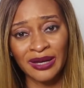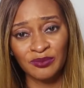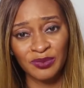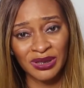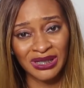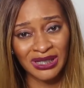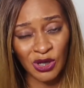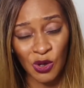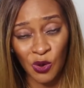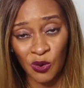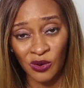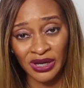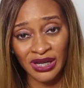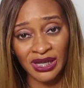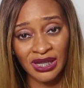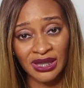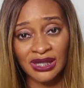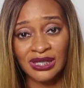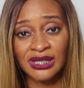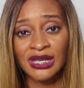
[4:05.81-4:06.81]

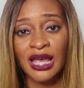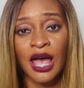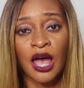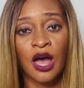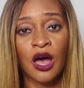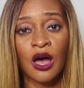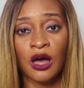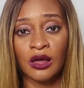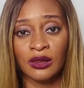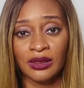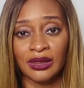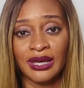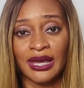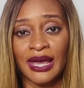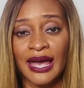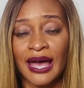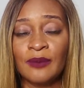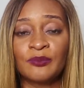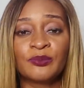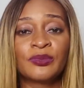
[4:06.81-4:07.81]
Bitcoins on the
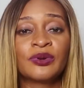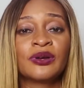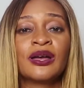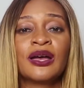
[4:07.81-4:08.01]
app.